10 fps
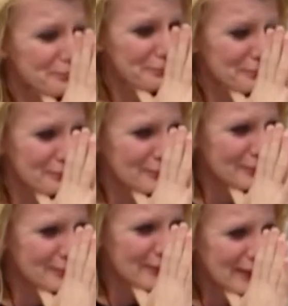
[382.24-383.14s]
Can you
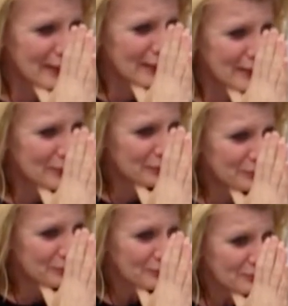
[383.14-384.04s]
hear my
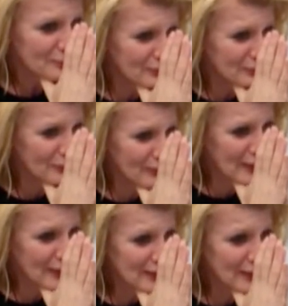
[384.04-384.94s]
voice coming through
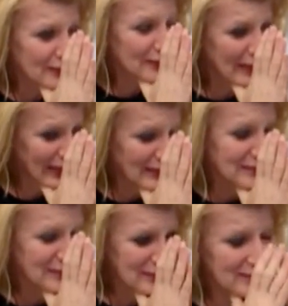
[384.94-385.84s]
both sides?